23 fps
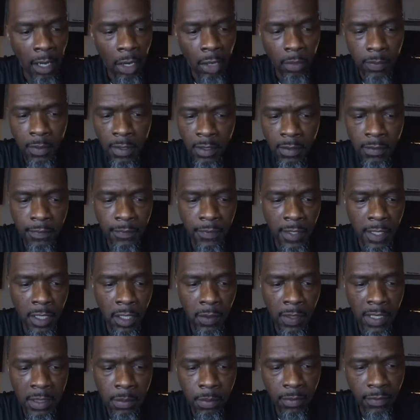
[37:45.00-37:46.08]
hope this video
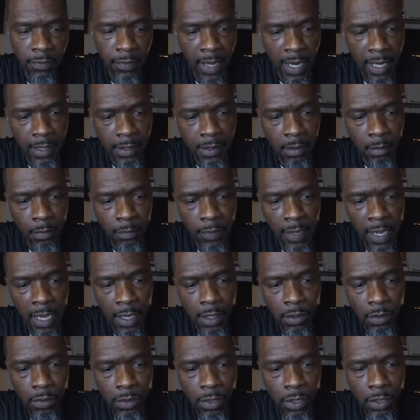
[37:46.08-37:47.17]
has provided some
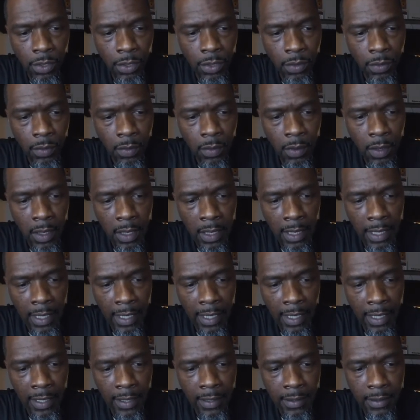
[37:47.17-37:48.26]
value to you,
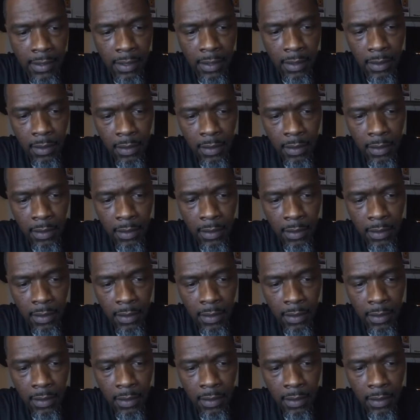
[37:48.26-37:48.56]
and